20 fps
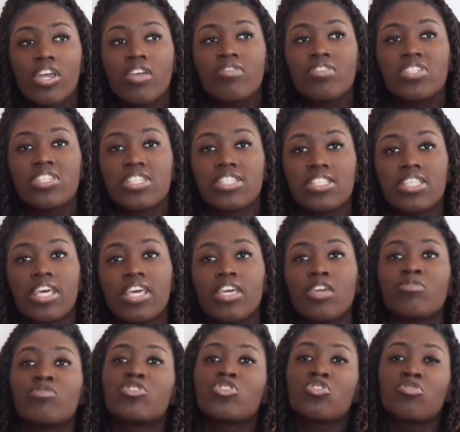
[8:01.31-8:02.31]
It was just that
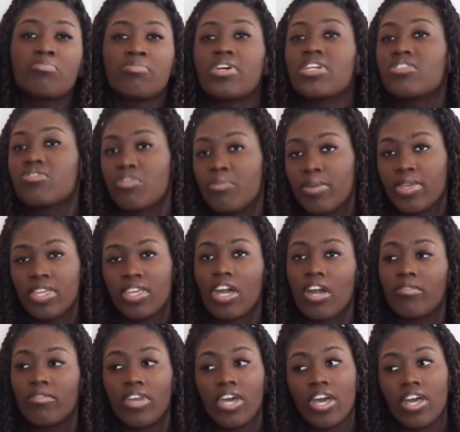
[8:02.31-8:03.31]
it was too much for me.
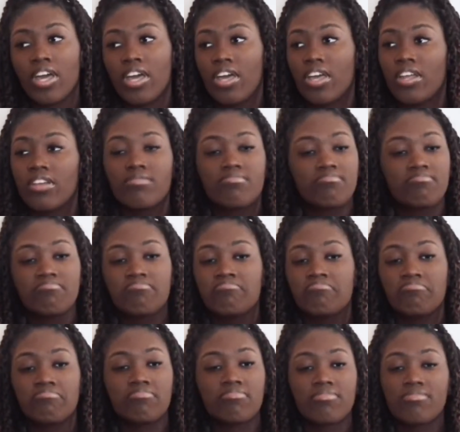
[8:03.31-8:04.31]
I'm not,
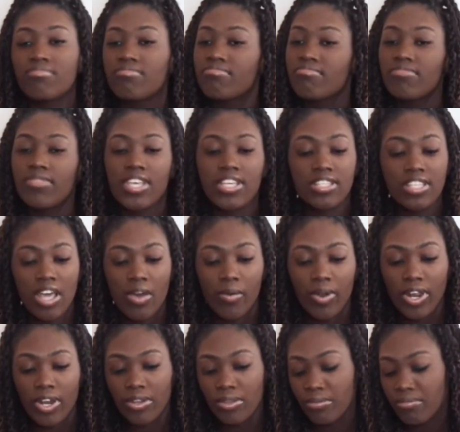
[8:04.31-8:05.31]
that's not
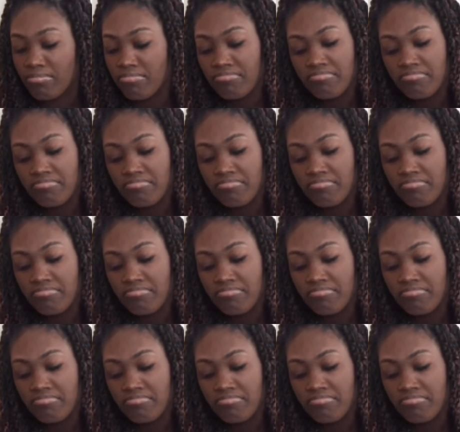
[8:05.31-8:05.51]
what I do.